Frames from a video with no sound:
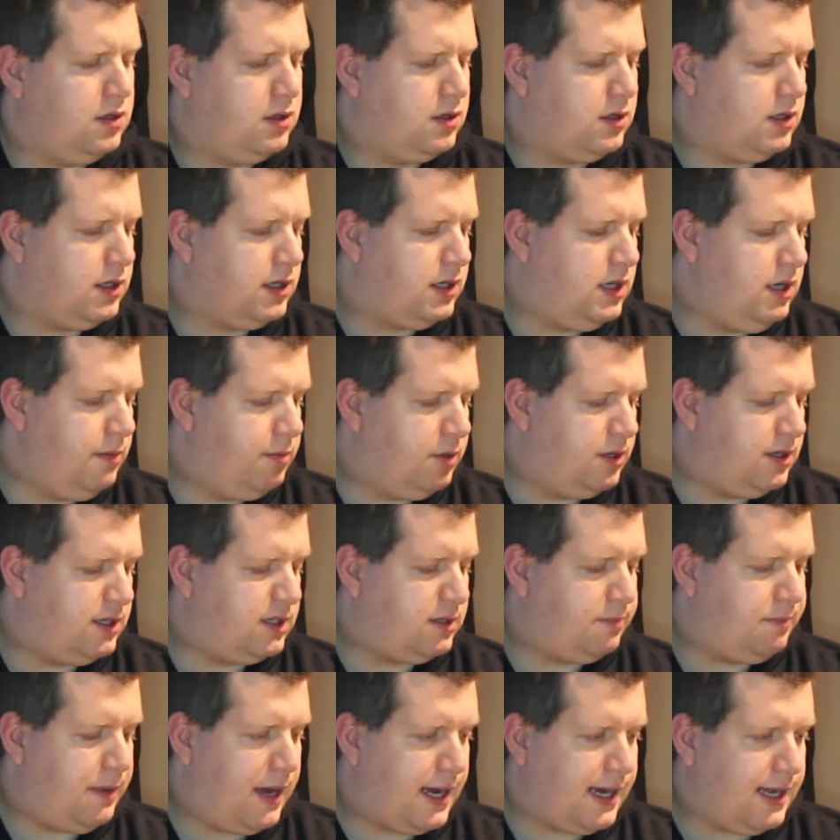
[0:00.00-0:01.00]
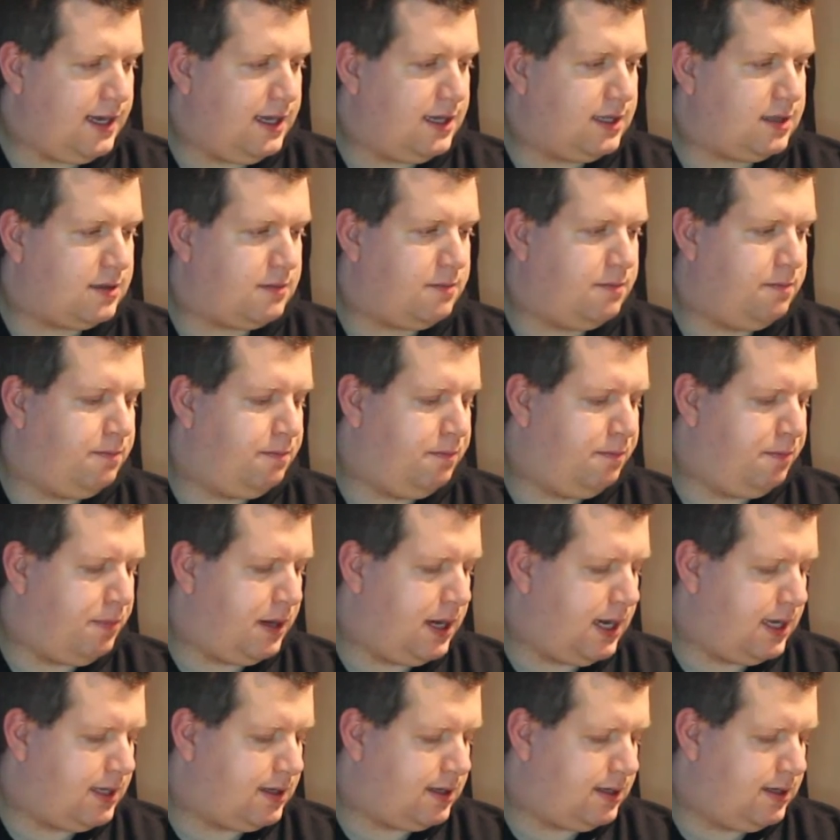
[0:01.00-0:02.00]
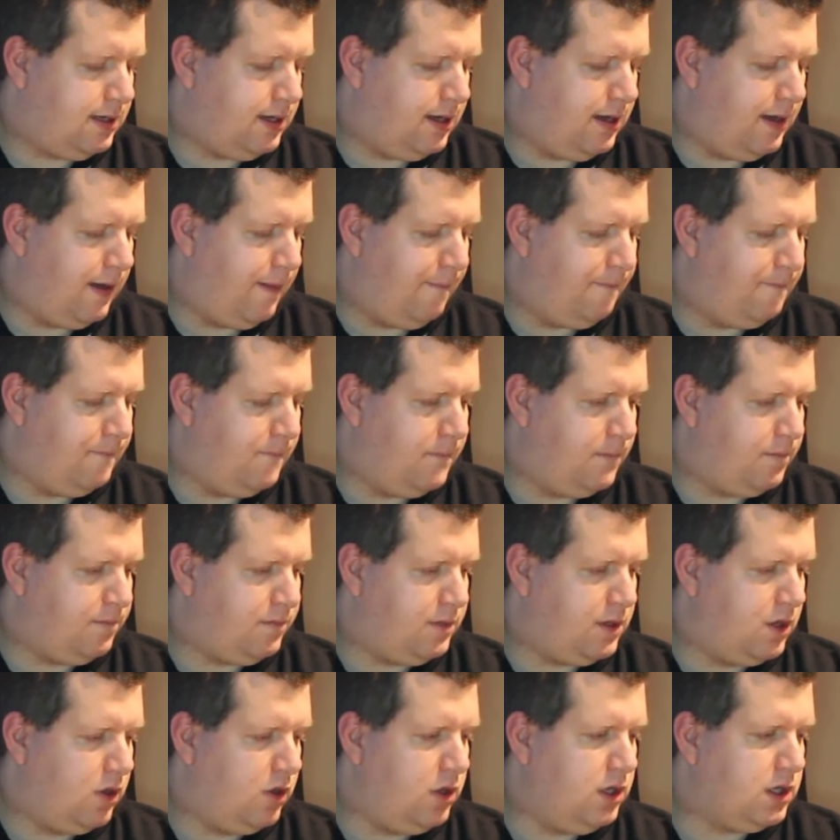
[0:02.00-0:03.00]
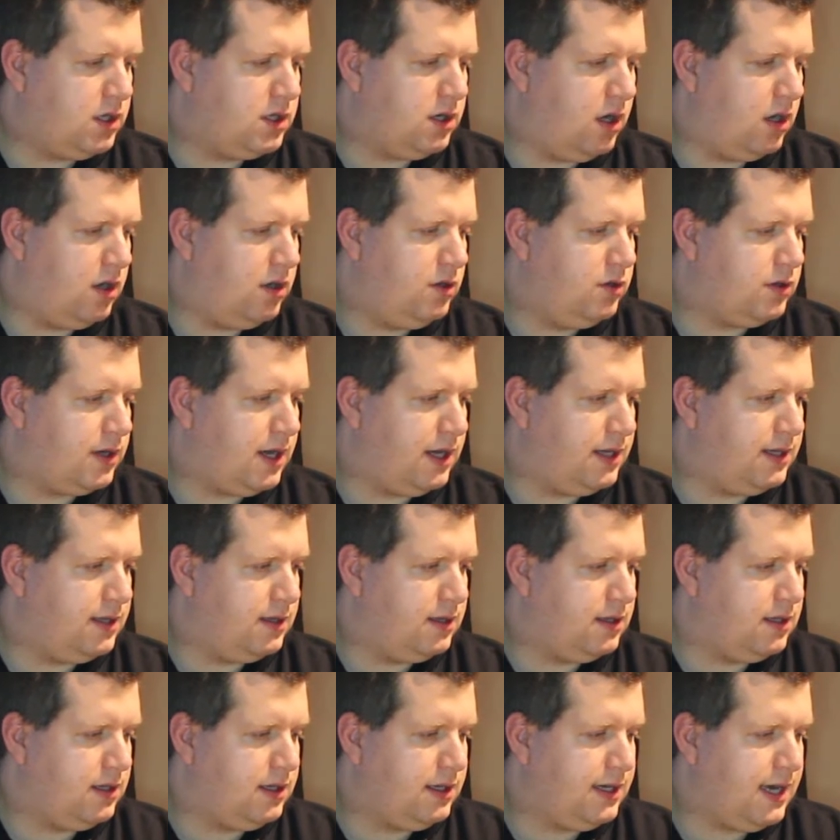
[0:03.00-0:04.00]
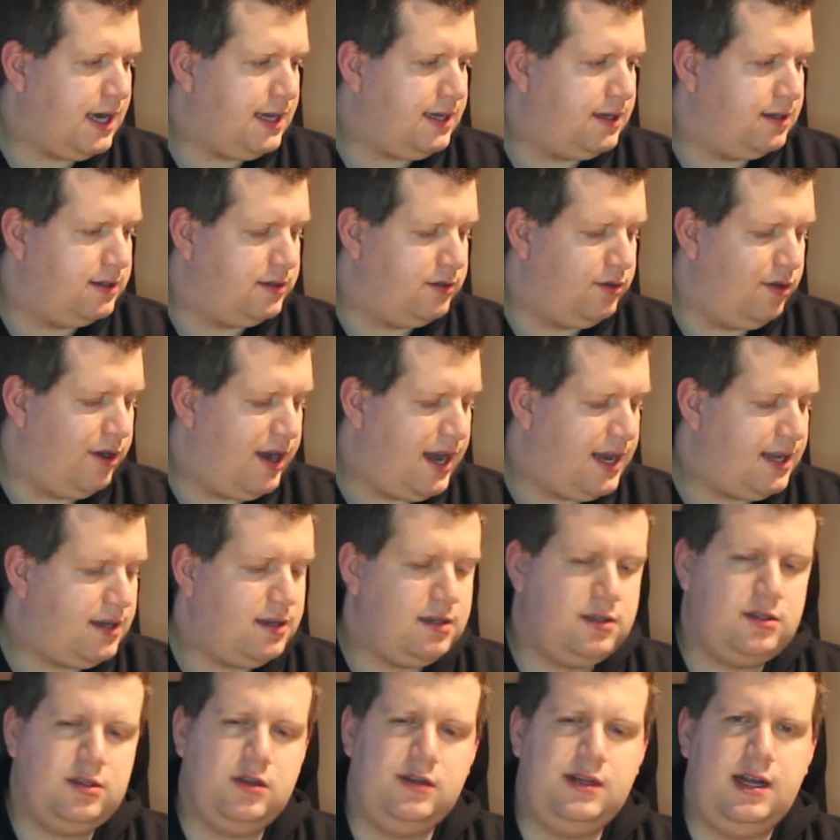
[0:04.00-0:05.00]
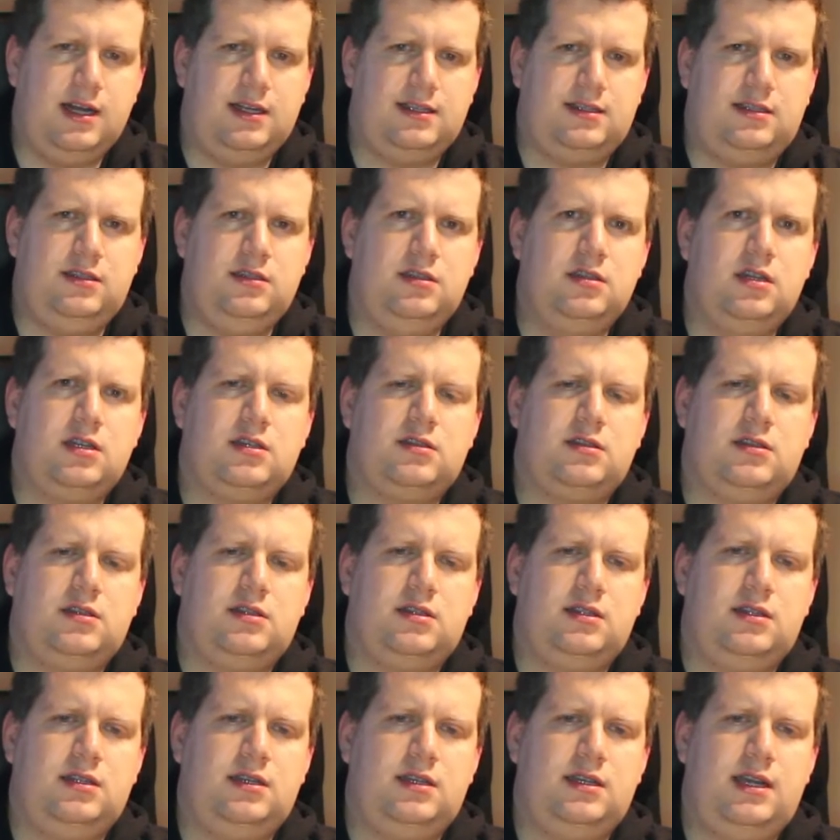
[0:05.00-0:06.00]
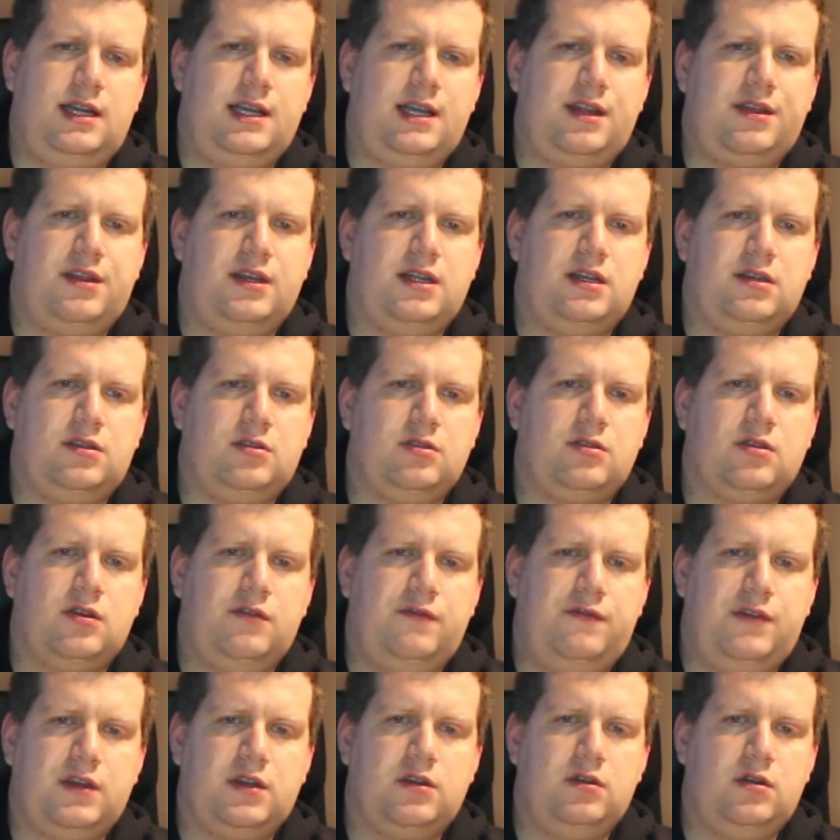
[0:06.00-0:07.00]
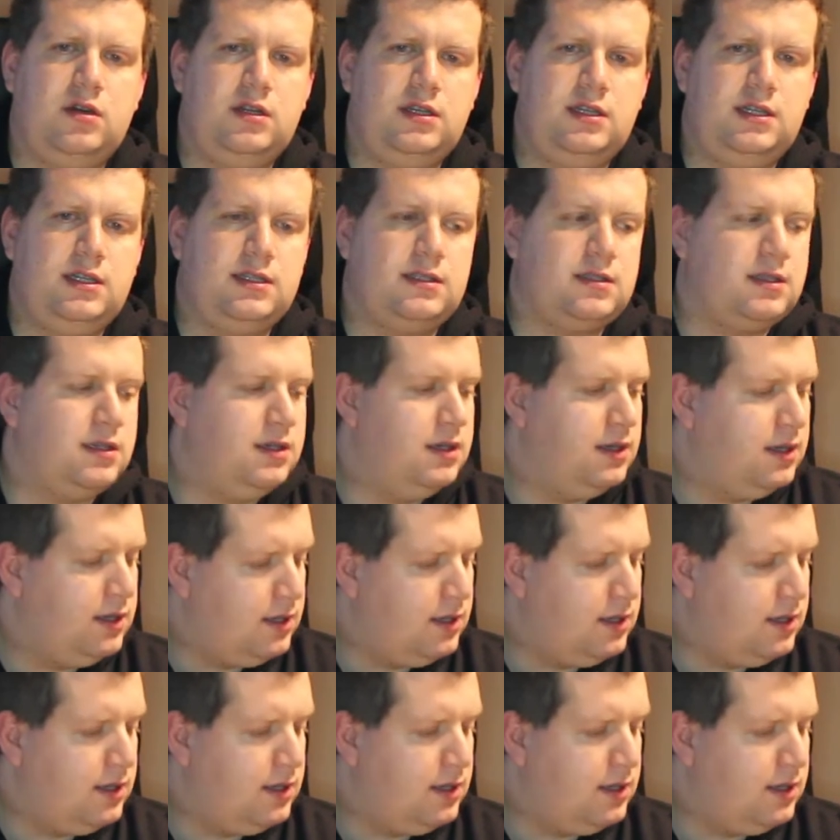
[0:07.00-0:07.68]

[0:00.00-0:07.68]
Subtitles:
The keyboard is backlit, but the only color you can get is red, so there's not anything to configure on this.